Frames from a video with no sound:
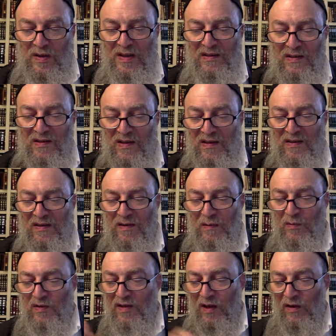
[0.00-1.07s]
distance
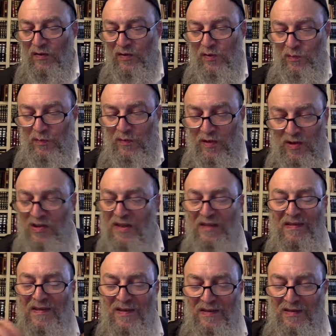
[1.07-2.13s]
them
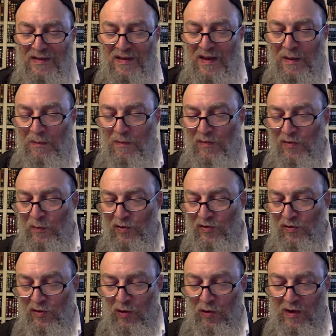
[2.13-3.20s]
from your
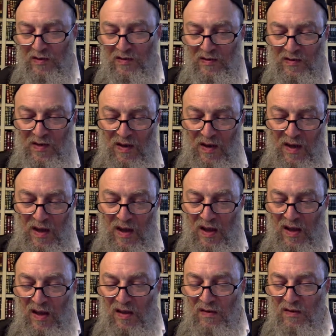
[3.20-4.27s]
thoughts.
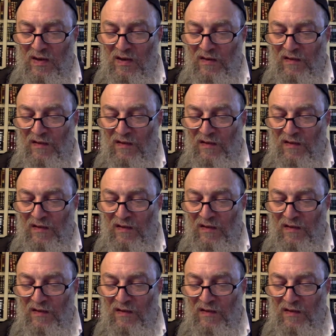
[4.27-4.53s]
And